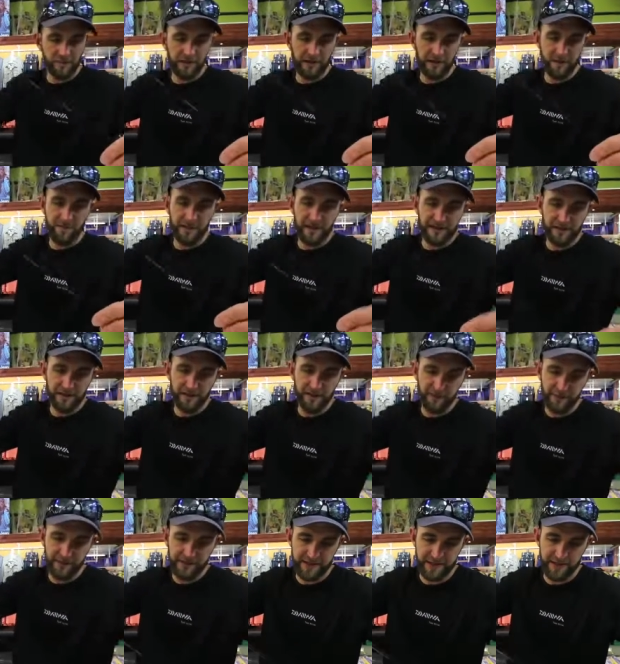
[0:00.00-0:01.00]
Whether it makes a
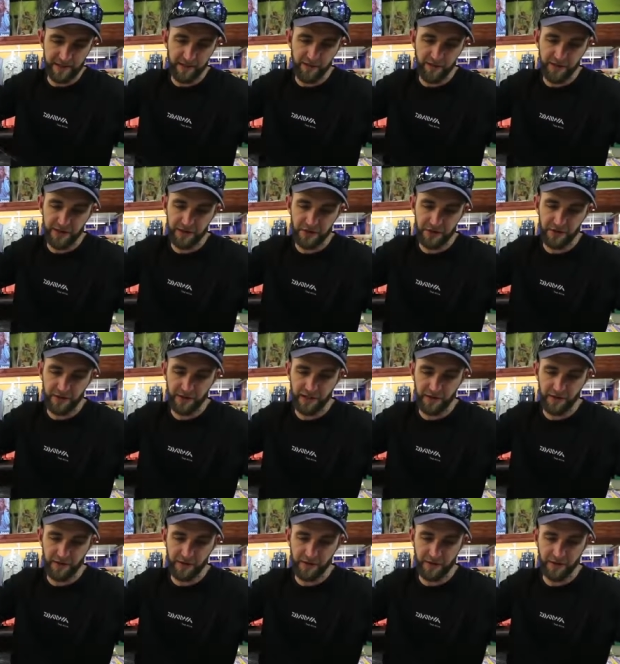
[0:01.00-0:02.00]
difference to the fish,
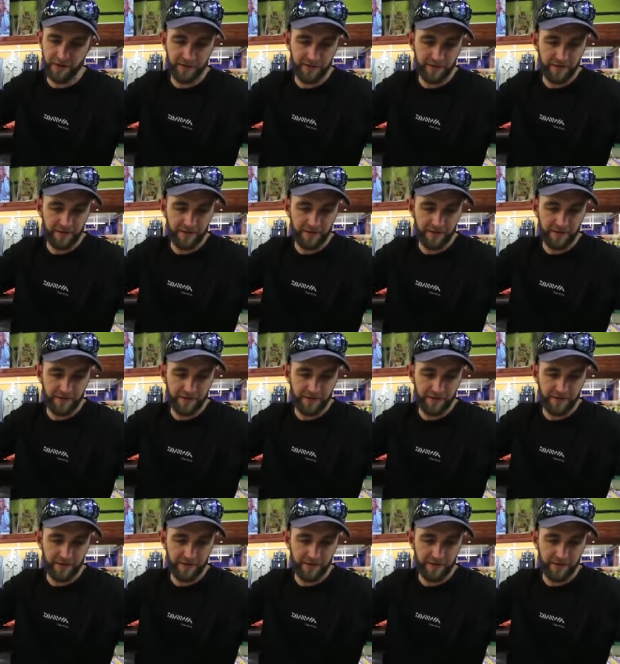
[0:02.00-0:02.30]
I don't know.